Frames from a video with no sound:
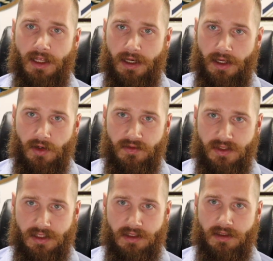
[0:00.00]
and out of
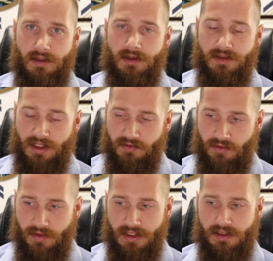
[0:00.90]
season to give a
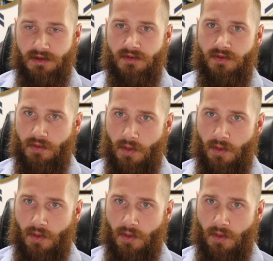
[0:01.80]
reason for